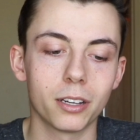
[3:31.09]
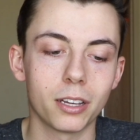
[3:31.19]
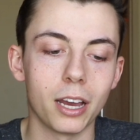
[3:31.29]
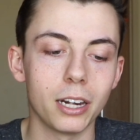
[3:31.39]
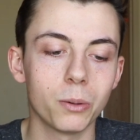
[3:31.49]

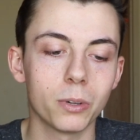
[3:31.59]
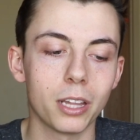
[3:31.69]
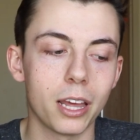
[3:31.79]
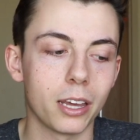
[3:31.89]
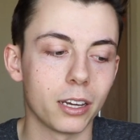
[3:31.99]
kind of were
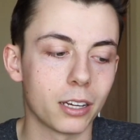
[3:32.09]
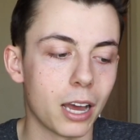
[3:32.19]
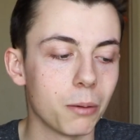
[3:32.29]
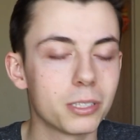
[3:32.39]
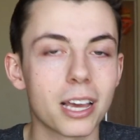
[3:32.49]

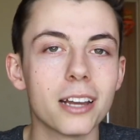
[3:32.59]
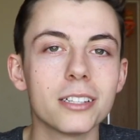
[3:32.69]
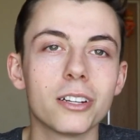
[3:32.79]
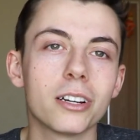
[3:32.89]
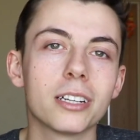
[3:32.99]
like, I was kind of
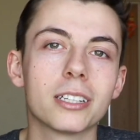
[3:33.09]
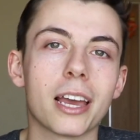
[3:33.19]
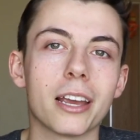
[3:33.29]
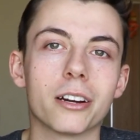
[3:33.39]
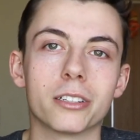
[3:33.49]
starting to
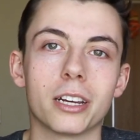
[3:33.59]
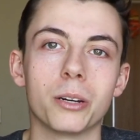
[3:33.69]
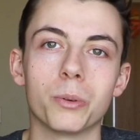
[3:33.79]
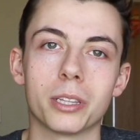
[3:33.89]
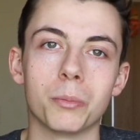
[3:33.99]
get
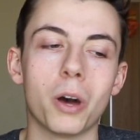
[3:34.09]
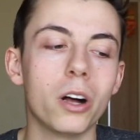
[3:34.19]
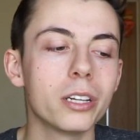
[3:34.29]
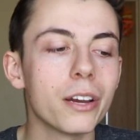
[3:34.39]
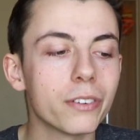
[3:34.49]
irritated with him.
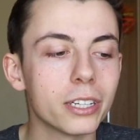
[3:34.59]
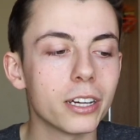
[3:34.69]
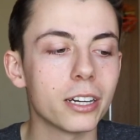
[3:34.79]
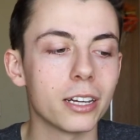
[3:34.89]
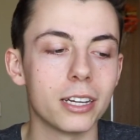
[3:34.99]
All he ever
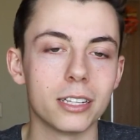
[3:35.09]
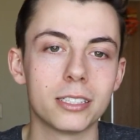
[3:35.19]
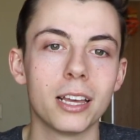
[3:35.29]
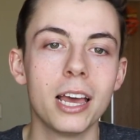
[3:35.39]
did is